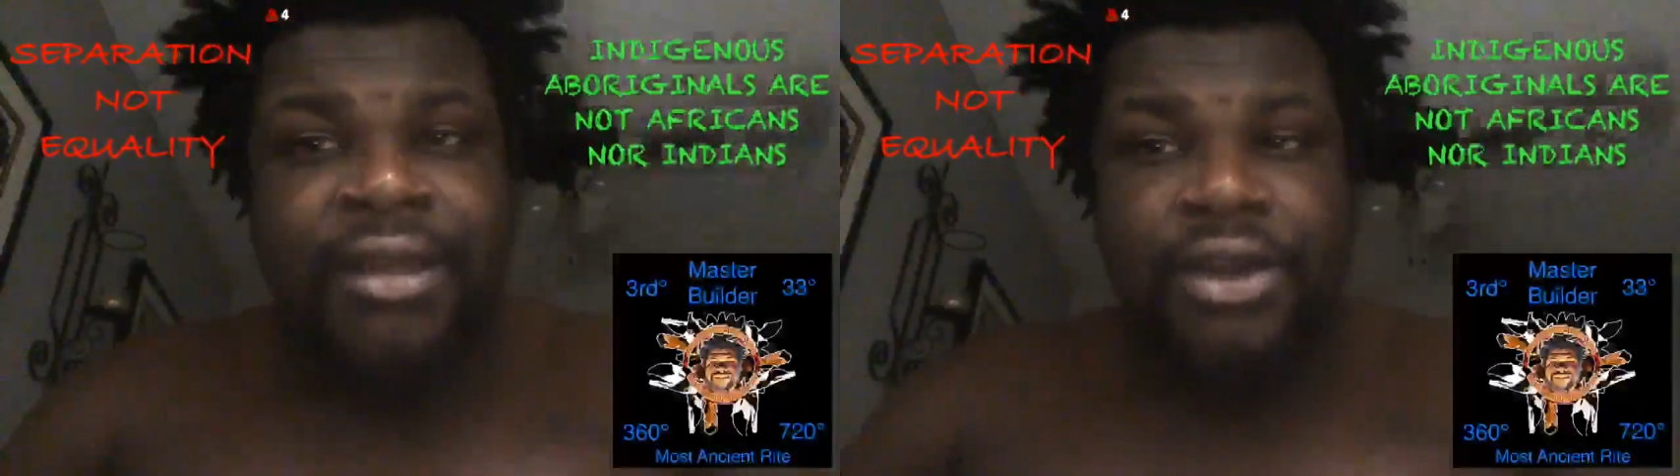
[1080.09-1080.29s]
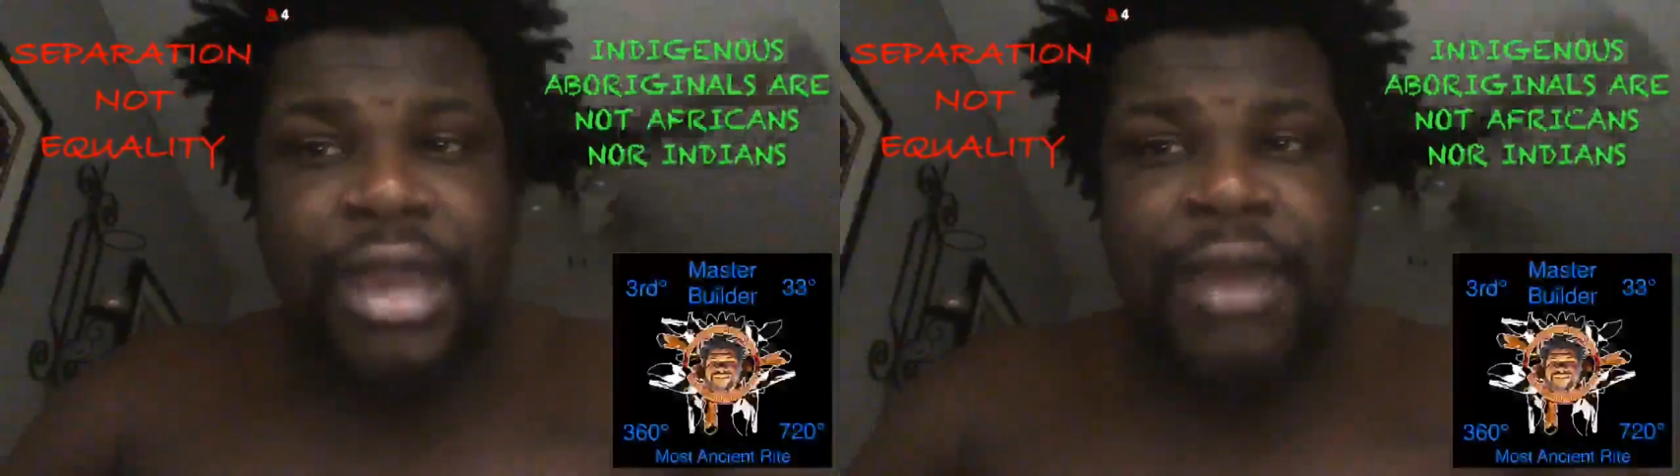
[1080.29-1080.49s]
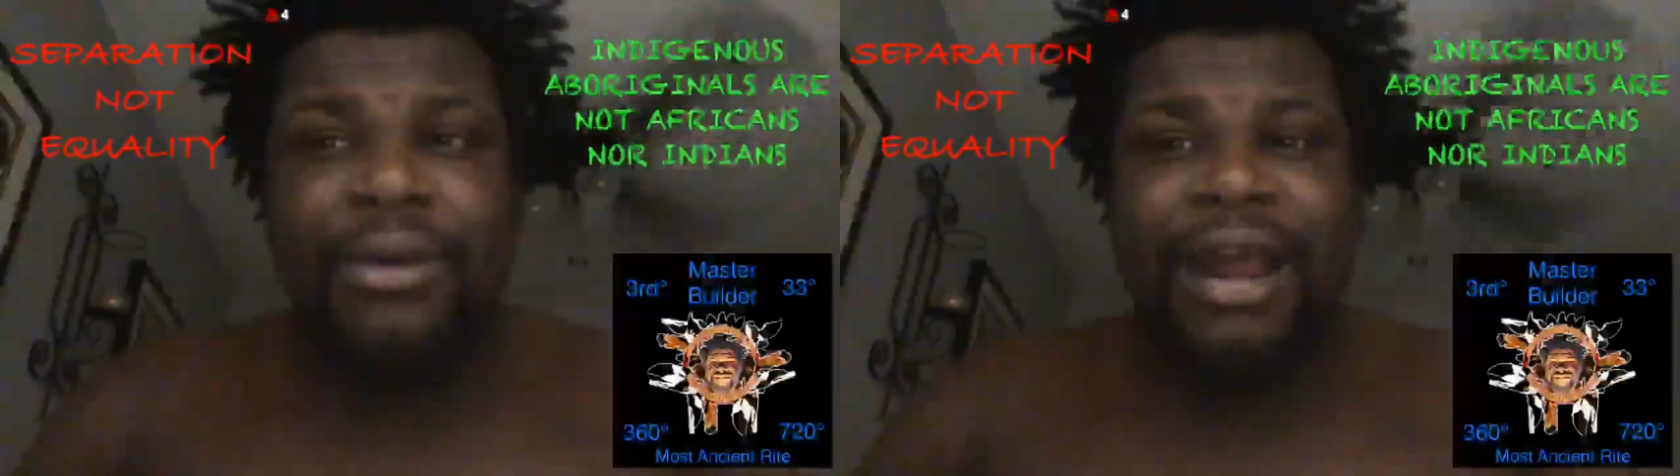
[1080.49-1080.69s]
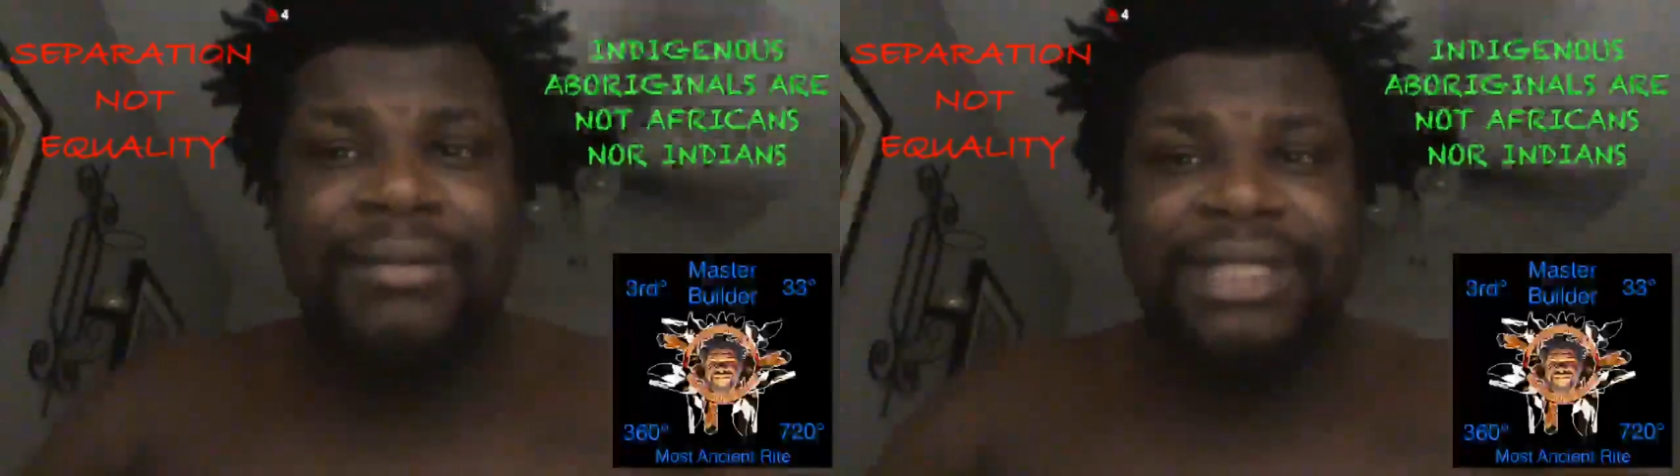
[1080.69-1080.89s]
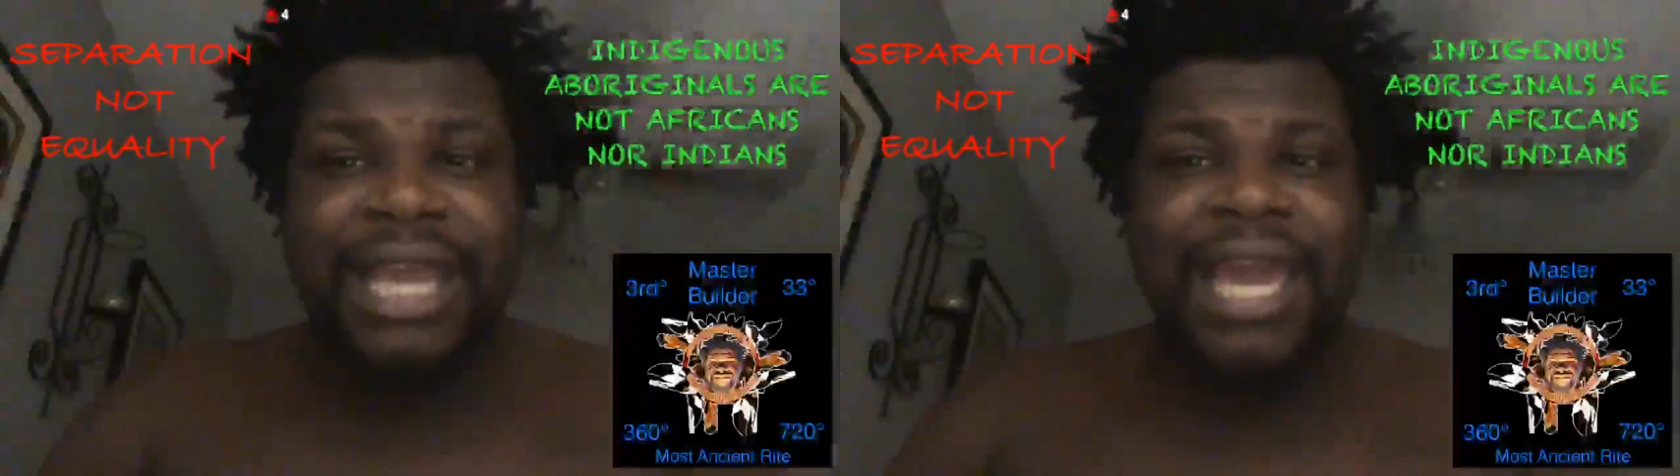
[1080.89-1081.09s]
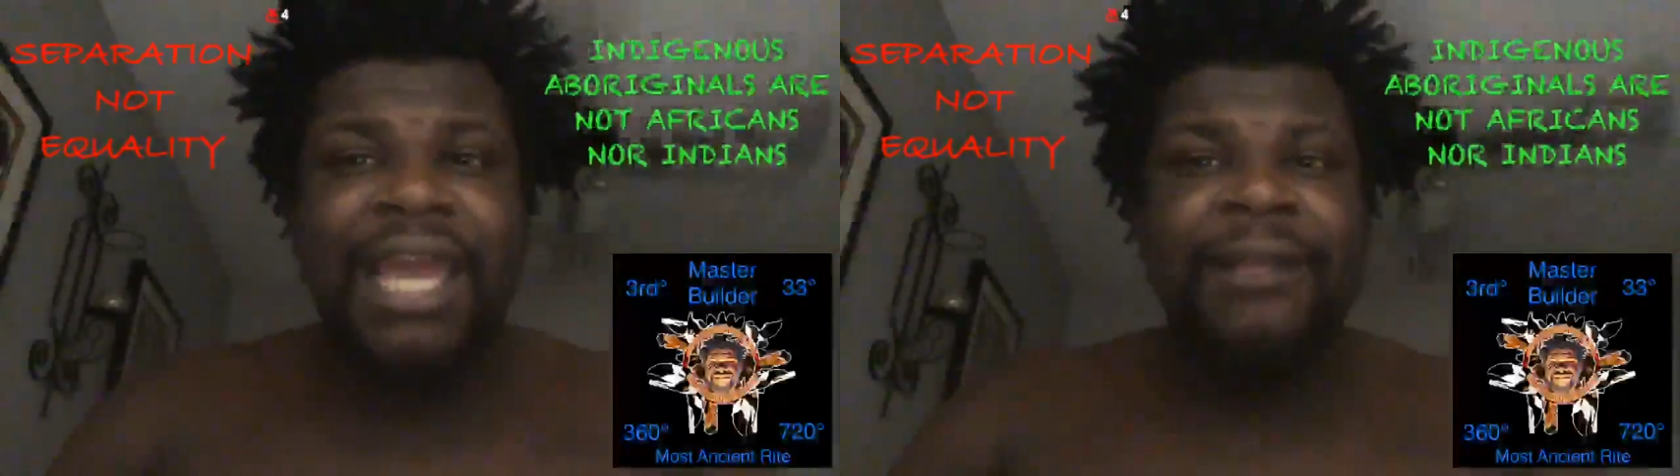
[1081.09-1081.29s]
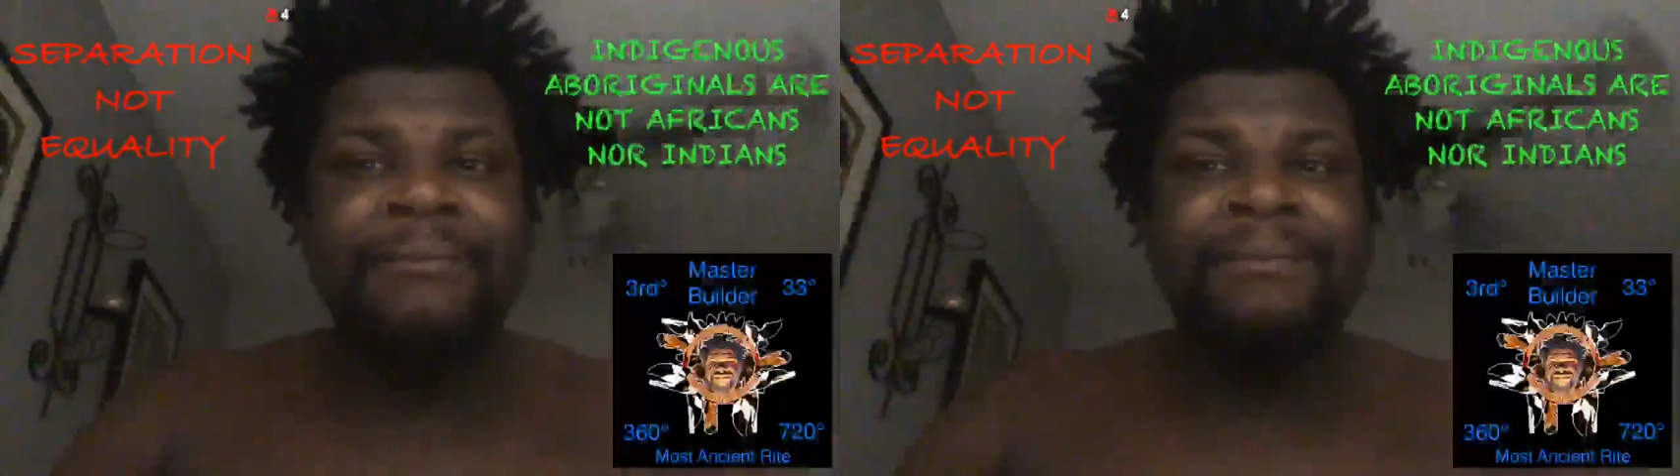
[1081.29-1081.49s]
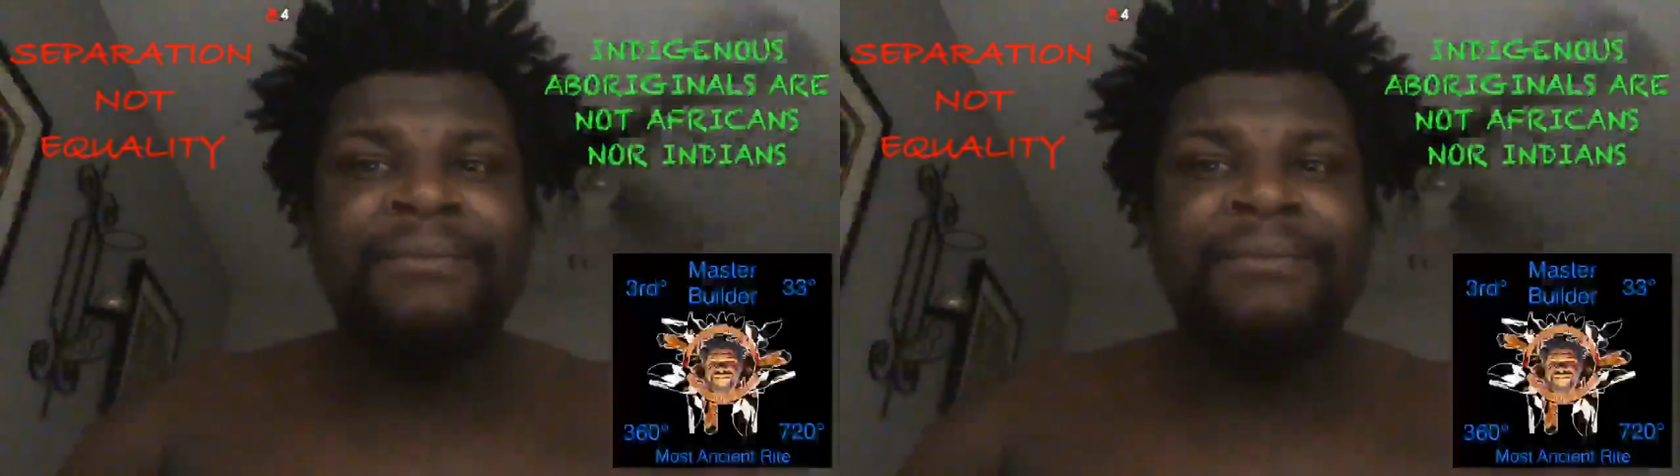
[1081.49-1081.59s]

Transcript: You get what I'm saying?